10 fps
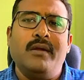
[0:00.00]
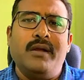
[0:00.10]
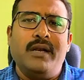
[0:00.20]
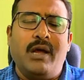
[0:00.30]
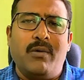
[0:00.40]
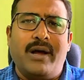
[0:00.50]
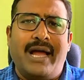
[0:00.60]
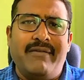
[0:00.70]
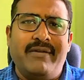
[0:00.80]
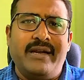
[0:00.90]
Now,
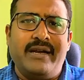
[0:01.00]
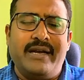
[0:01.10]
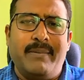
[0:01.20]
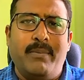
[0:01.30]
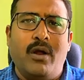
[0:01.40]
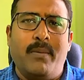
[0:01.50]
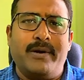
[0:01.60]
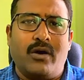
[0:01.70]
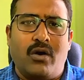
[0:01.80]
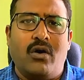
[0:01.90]
having
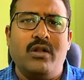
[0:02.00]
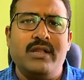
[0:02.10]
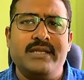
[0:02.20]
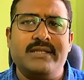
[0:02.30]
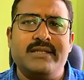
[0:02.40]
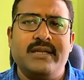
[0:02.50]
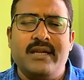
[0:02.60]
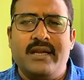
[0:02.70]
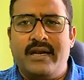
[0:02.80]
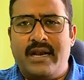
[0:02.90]
developed all this,
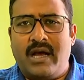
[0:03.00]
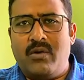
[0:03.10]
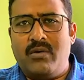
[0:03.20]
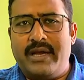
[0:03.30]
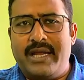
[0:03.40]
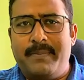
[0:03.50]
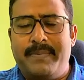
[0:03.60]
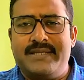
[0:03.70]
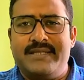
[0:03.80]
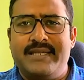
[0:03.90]
now
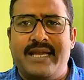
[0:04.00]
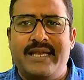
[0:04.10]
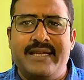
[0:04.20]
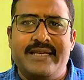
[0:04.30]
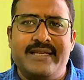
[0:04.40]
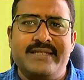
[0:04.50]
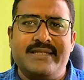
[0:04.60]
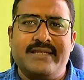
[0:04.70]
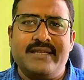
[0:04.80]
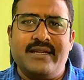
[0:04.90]
NPCI
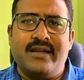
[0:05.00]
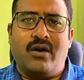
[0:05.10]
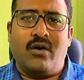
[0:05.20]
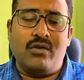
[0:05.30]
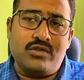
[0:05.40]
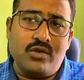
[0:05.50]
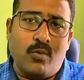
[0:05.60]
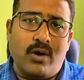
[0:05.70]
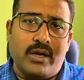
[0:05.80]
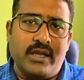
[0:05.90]
is also
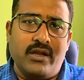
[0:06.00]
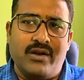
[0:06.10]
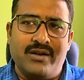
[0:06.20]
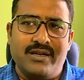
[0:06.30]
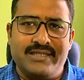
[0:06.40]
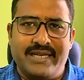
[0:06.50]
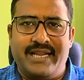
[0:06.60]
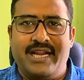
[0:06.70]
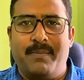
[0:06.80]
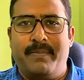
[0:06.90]
working on
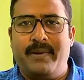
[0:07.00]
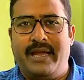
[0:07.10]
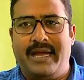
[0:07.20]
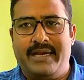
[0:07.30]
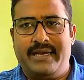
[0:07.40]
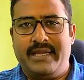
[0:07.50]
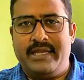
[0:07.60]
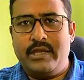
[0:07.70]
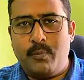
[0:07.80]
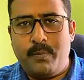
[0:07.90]
setting up an
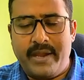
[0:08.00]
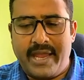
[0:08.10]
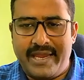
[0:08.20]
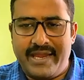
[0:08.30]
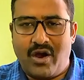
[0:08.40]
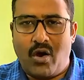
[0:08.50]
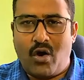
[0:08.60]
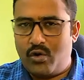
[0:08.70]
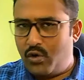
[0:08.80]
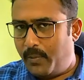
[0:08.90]
UPI
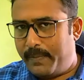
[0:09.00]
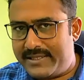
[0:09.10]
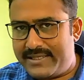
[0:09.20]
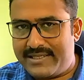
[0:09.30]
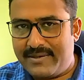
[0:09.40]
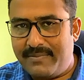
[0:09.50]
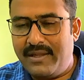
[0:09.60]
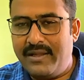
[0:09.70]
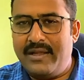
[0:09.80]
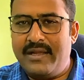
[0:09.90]
auto pay system
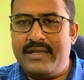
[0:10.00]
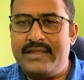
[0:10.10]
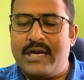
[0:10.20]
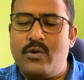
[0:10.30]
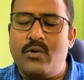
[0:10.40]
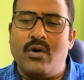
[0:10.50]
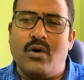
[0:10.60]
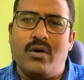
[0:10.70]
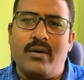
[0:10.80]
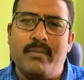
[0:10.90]
that would
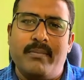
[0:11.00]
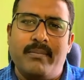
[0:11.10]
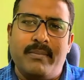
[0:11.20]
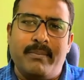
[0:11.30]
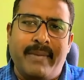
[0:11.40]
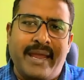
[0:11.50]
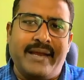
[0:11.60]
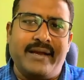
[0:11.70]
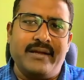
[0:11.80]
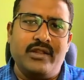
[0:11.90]

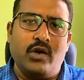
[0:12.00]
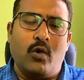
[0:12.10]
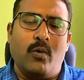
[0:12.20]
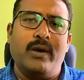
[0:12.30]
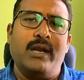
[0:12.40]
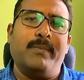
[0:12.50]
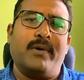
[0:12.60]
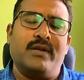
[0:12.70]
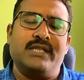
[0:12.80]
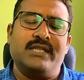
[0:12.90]
make the overall
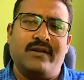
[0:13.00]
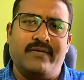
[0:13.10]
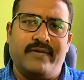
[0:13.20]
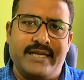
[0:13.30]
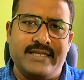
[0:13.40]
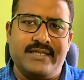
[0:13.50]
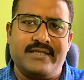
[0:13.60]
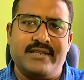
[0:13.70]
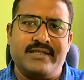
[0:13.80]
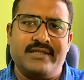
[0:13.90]
process of
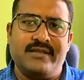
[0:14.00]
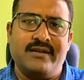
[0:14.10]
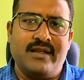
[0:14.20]
registration